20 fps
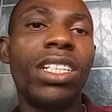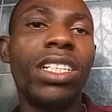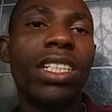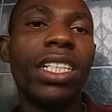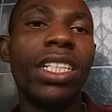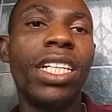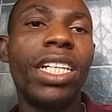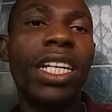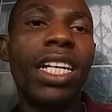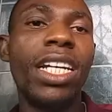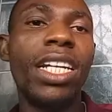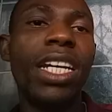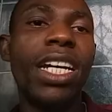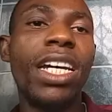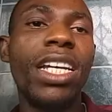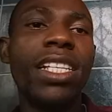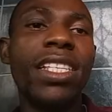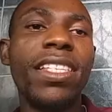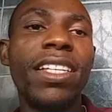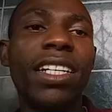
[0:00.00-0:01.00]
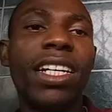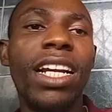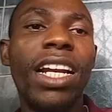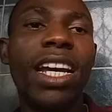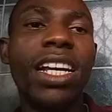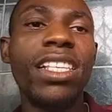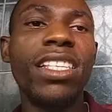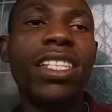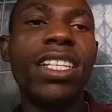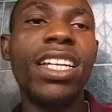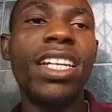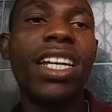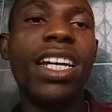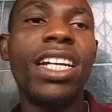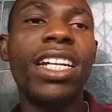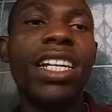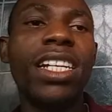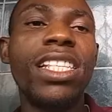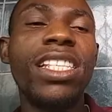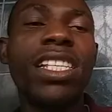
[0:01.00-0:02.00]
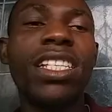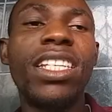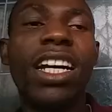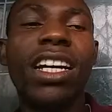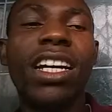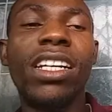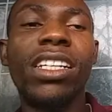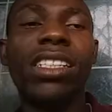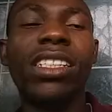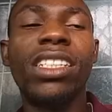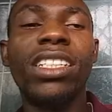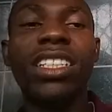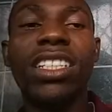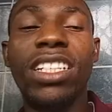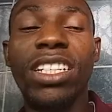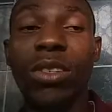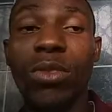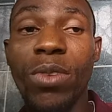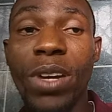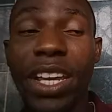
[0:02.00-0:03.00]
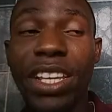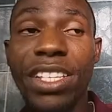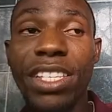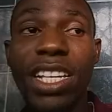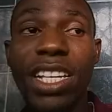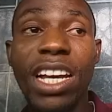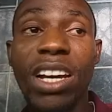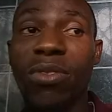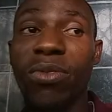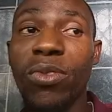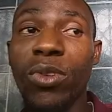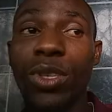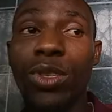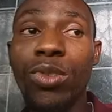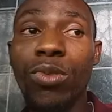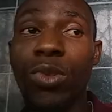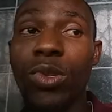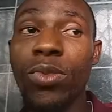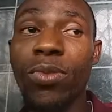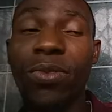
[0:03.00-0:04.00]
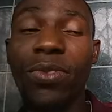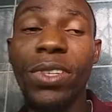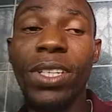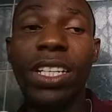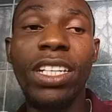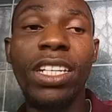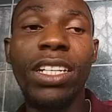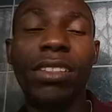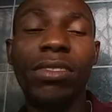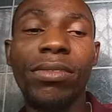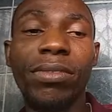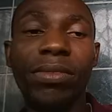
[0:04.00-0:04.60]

Dadada is a class, Dadada teacher. The rest are for you to fill in.